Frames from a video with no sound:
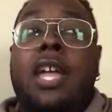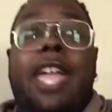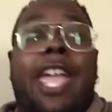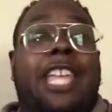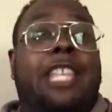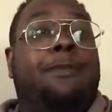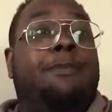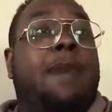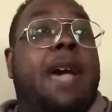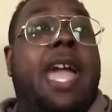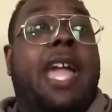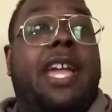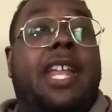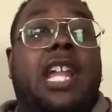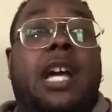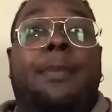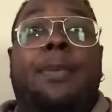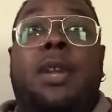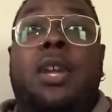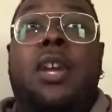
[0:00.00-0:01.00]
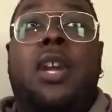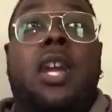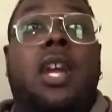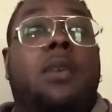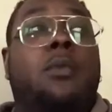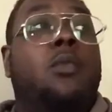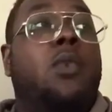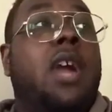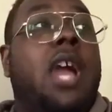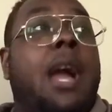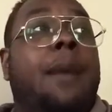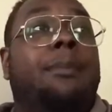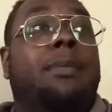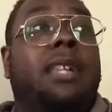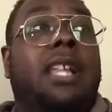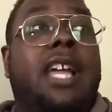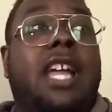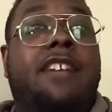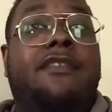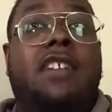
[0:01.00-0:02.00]
It's spiking up here and where I'm
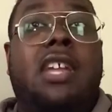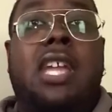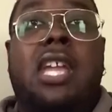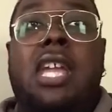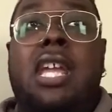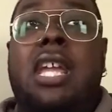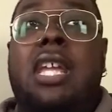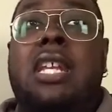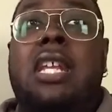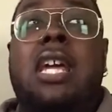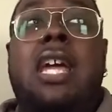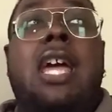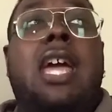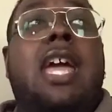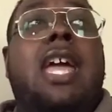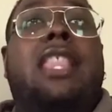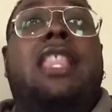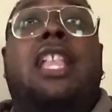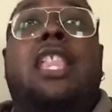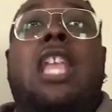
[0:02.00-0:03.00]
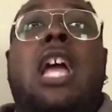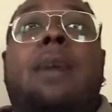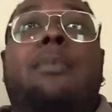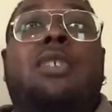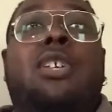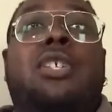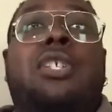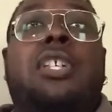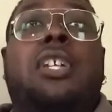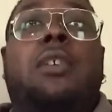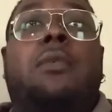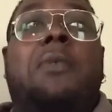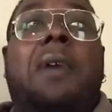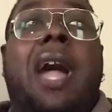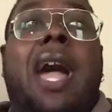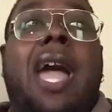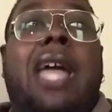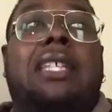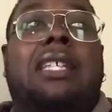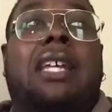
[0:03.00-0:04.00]
living. The numbers are still
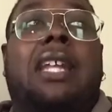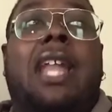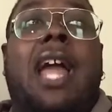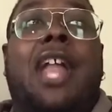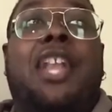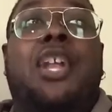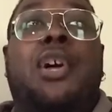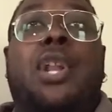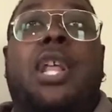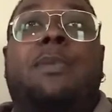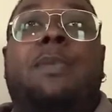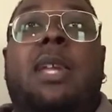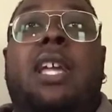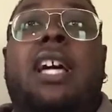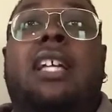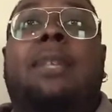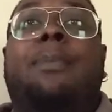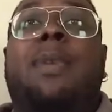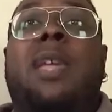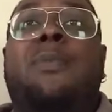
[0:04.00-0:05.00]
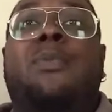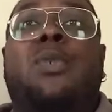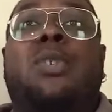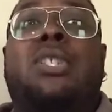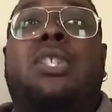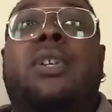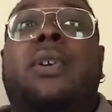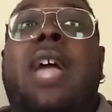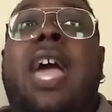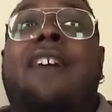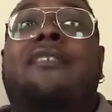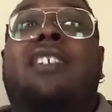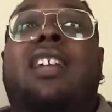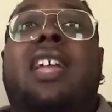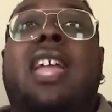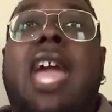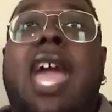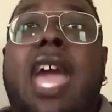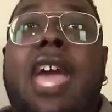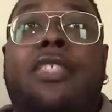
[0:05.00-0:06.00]
rising. And I know that's because the people are still having
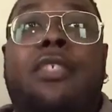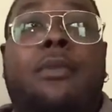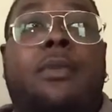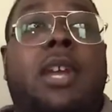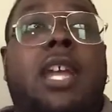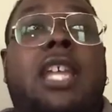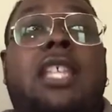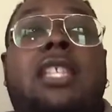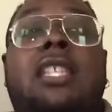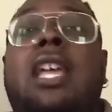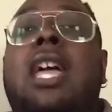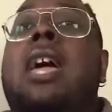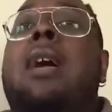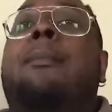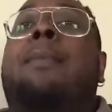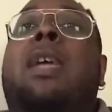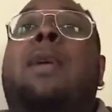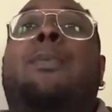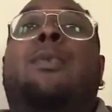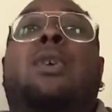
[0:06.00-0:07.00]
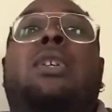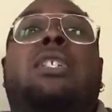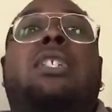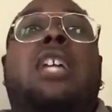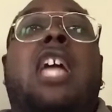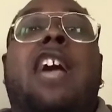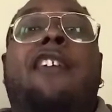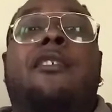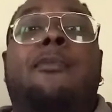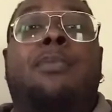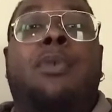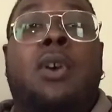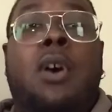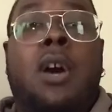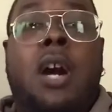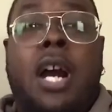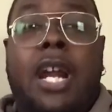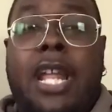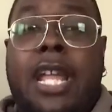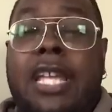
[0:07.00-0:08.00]
gatherings. People are still having
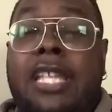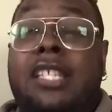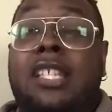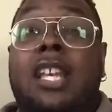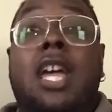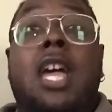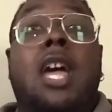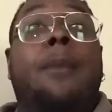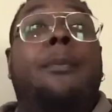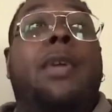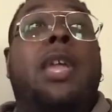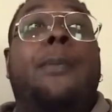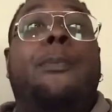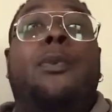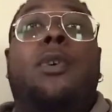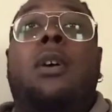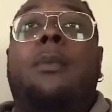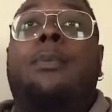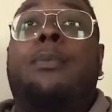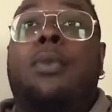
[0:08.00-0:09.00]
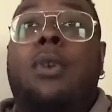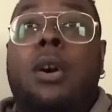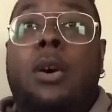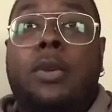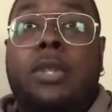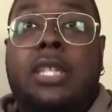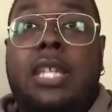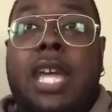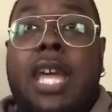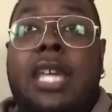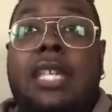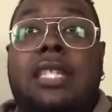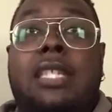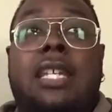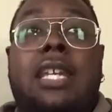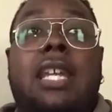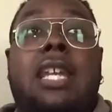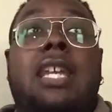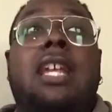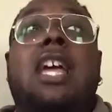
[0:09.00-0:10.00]
parties. People are
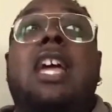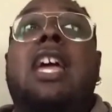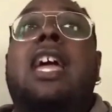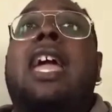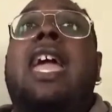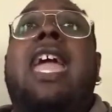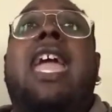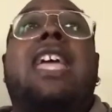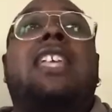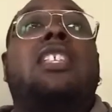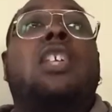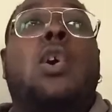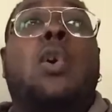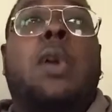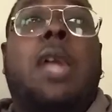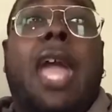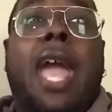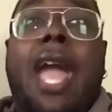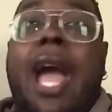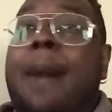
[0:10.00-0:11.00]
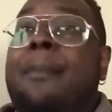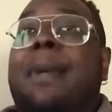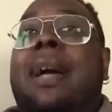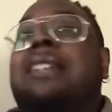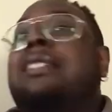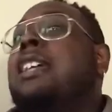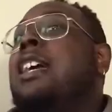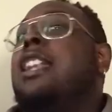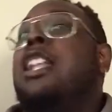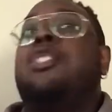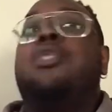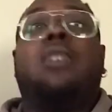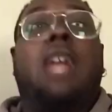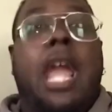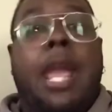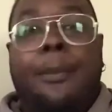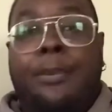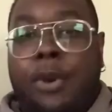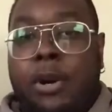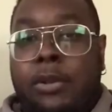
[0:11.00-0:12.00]
protesting. It's okay. I'm not saying that you
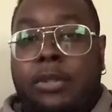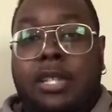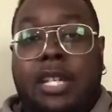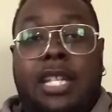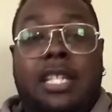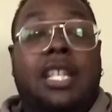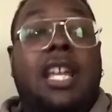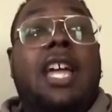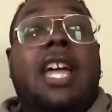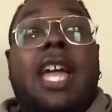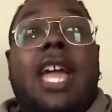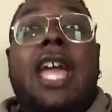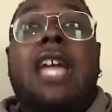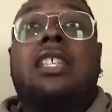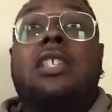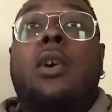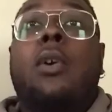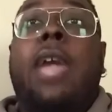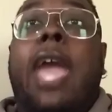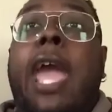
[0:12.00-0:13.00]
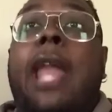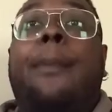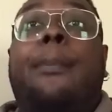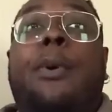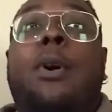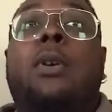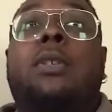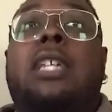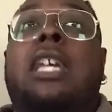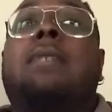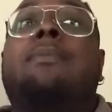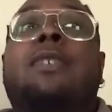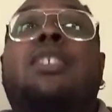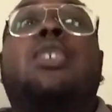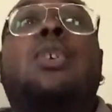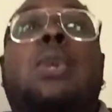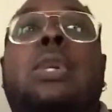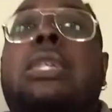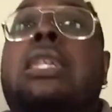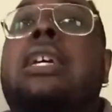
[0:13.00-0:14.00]
can't protest. It's okay to protest, but
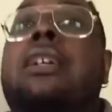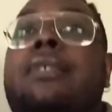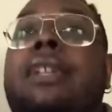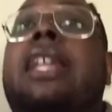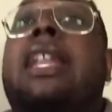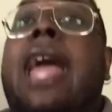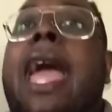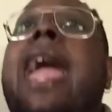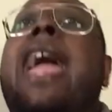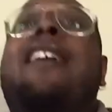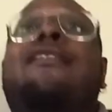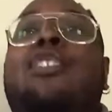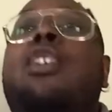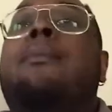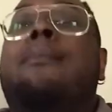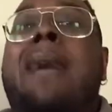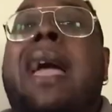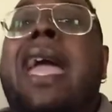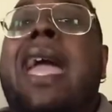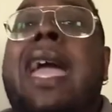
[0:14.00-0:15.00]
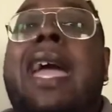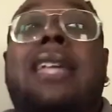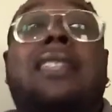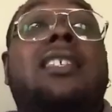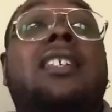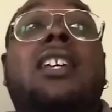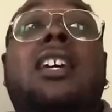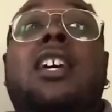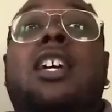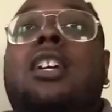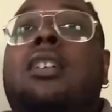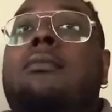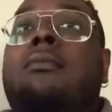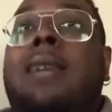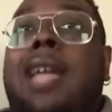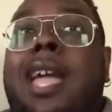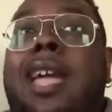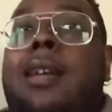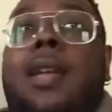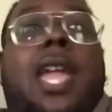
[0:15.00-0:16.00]
you still need to have your mask.
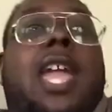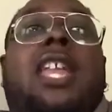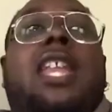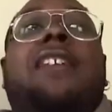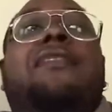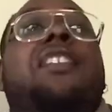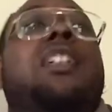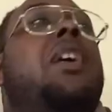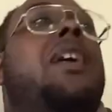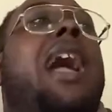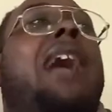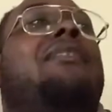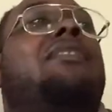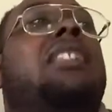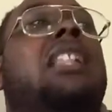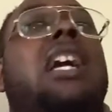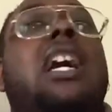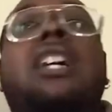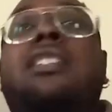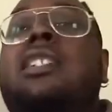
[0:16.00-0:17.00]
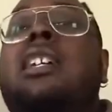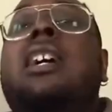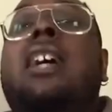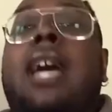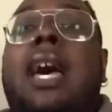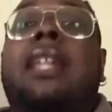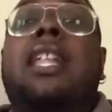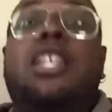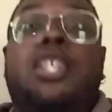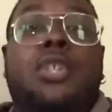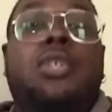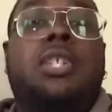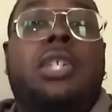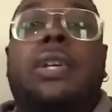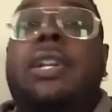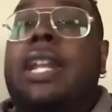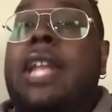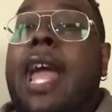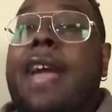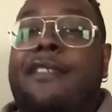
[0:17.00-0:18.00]
Even if you don't have gloves, at least you still
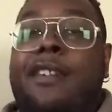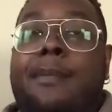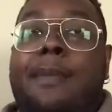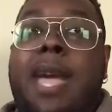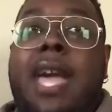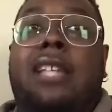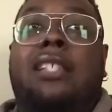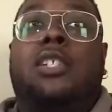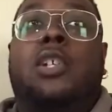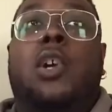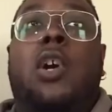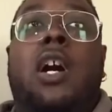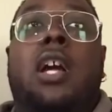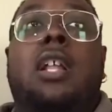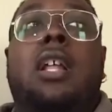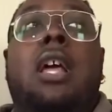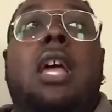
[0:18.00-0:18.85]
need to have a mask on.